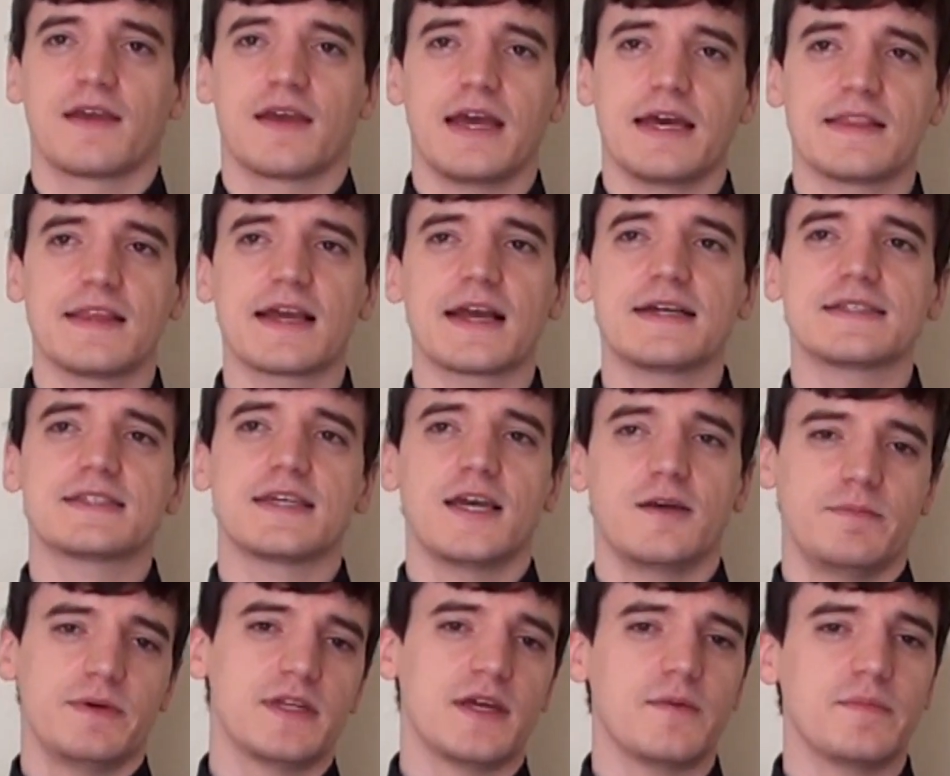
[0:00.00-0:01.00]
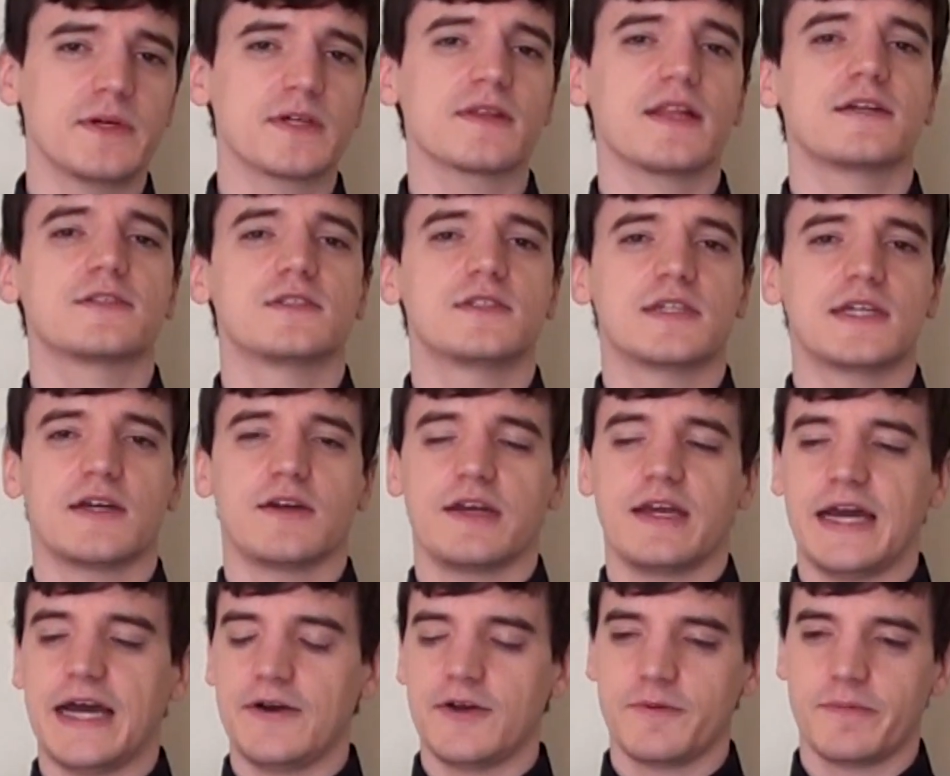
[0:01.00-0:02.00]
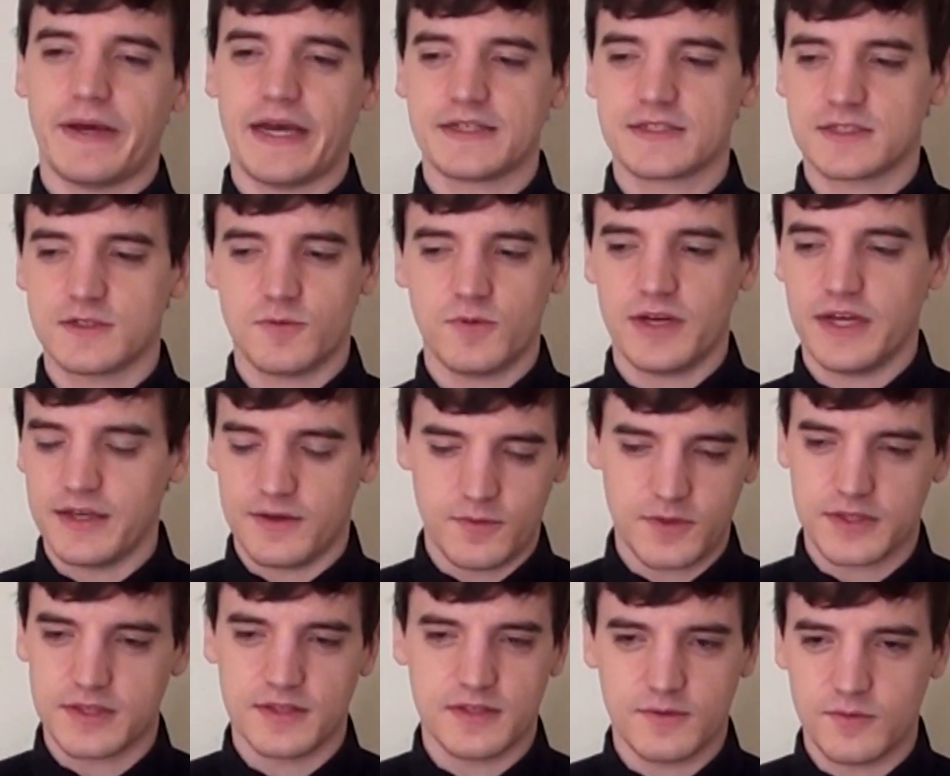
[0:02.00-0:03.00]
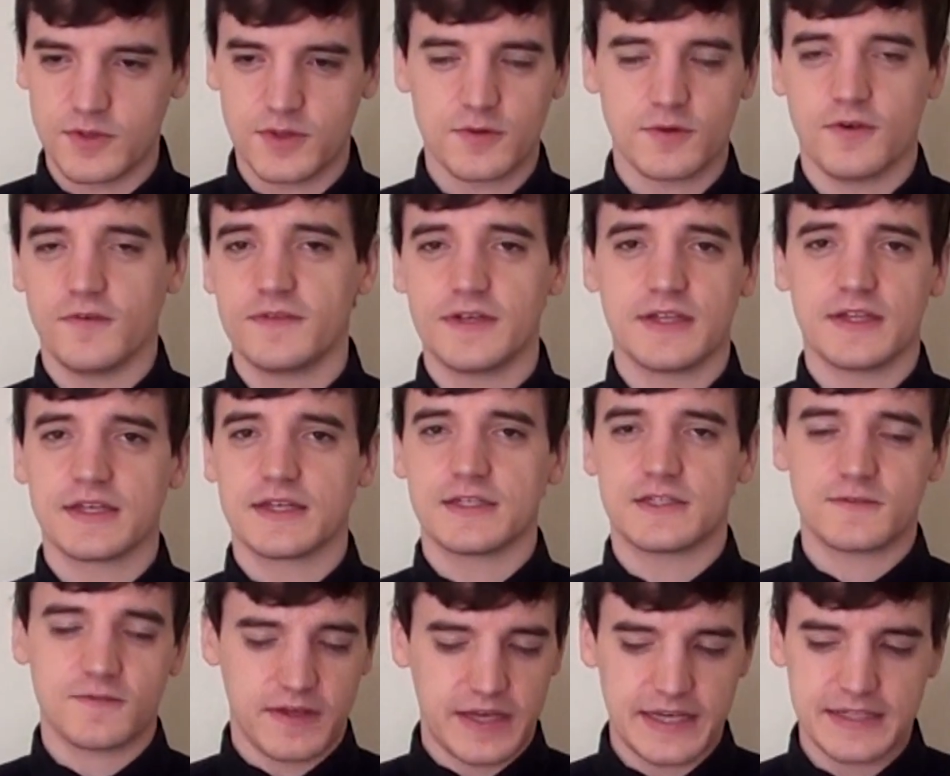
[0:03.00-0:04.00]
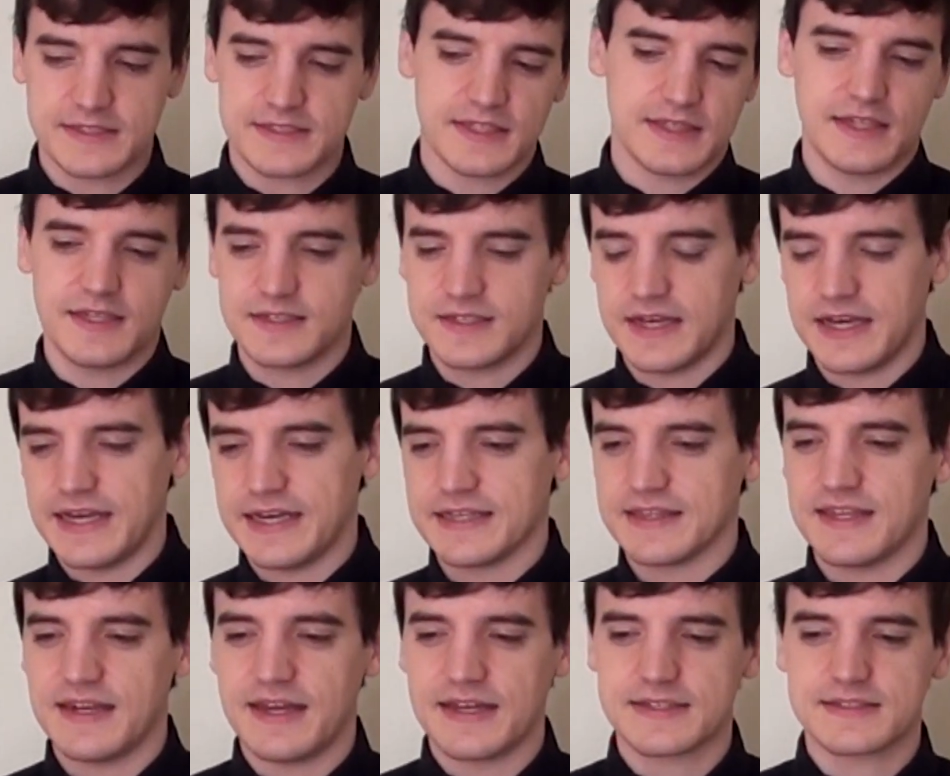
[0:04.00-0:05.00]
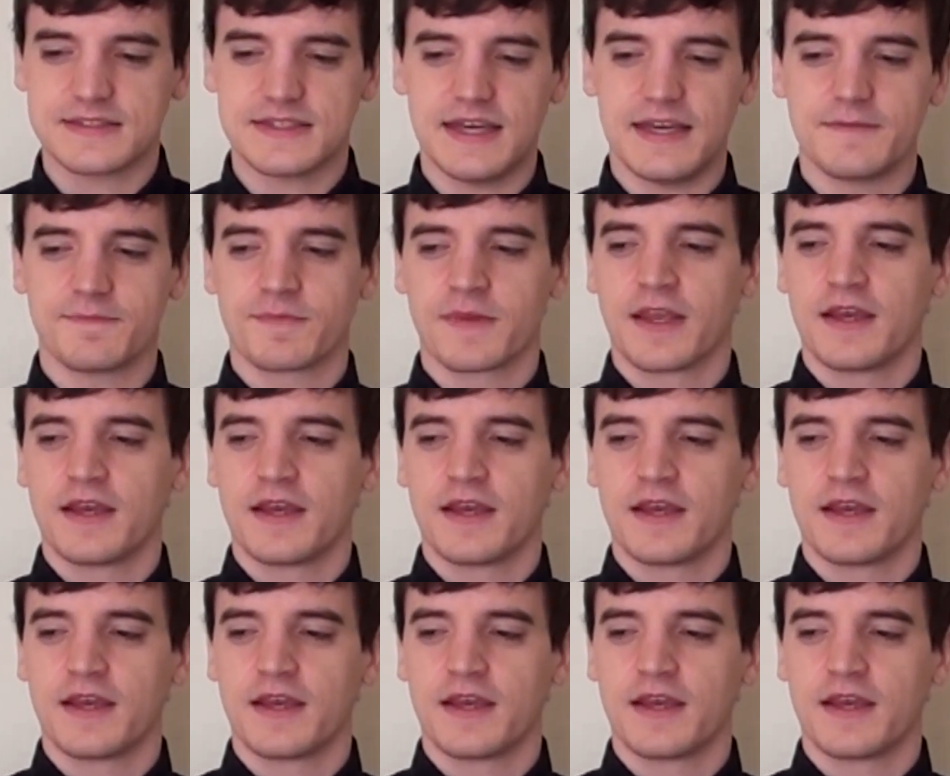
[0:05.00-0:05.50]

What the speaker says: And like I say, a bit legendary how he passed away, with the revealing his face and then dying the next day.